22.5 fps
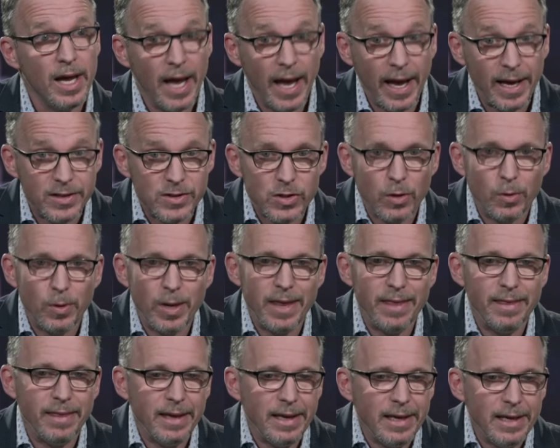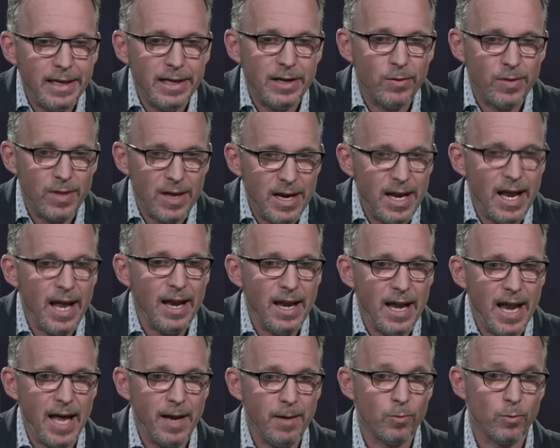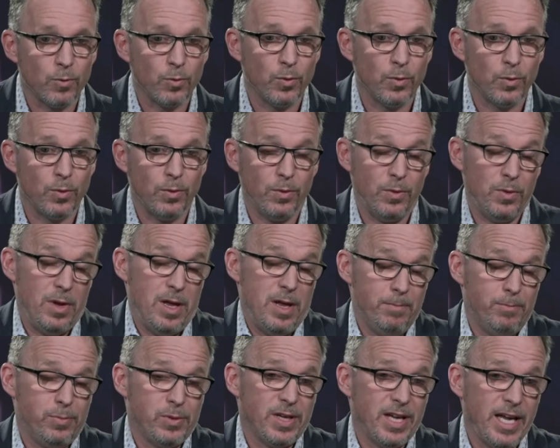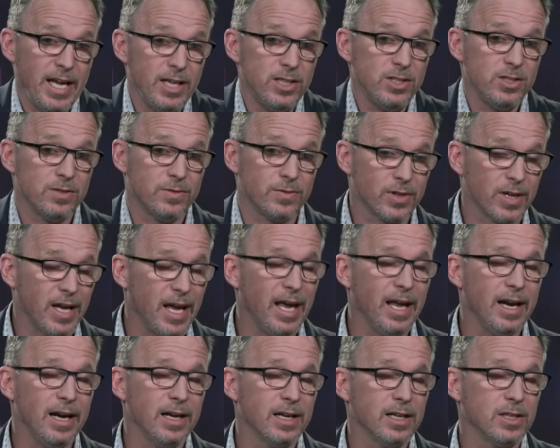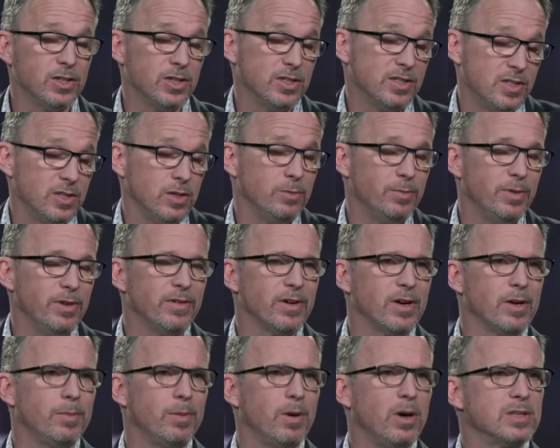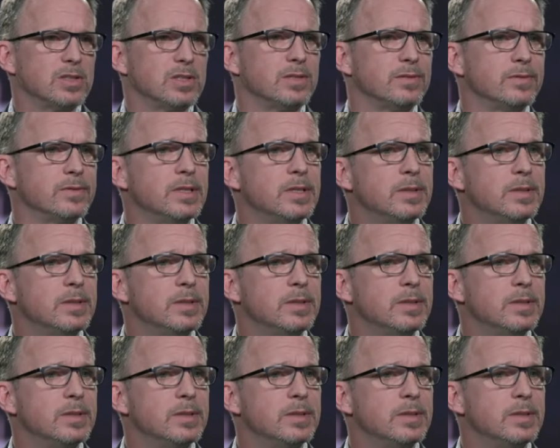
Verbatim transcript: And so, the, you know, the net-net implications for Canada could still be very positive.